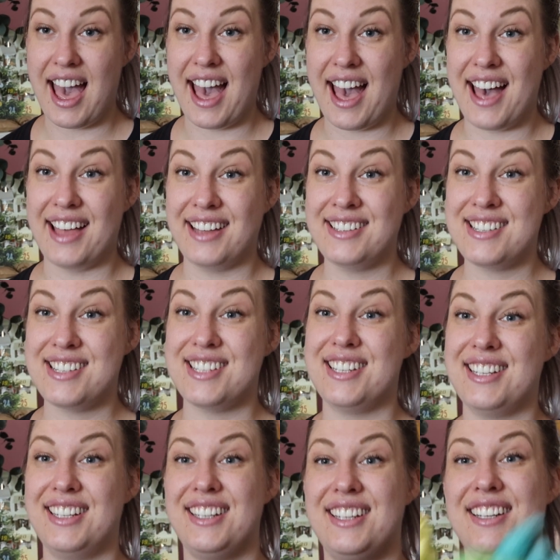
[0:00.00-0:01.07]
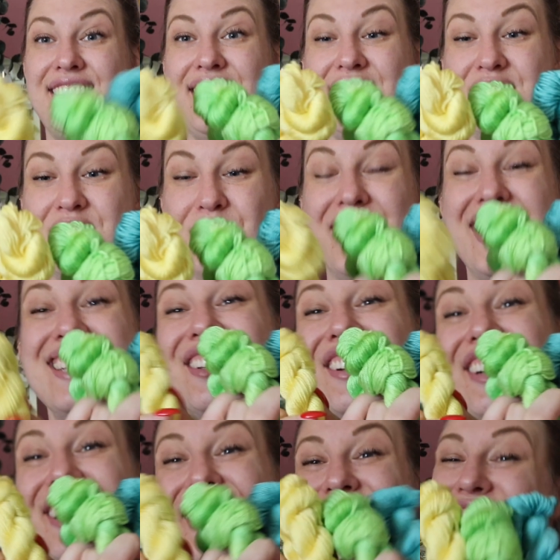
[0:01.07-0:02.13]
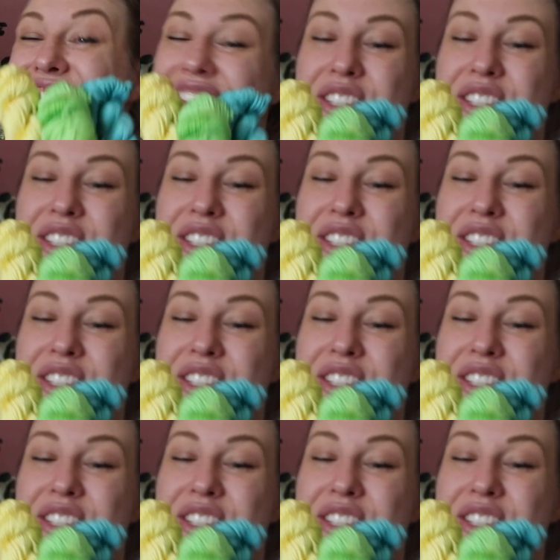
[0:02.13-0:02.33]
and 22.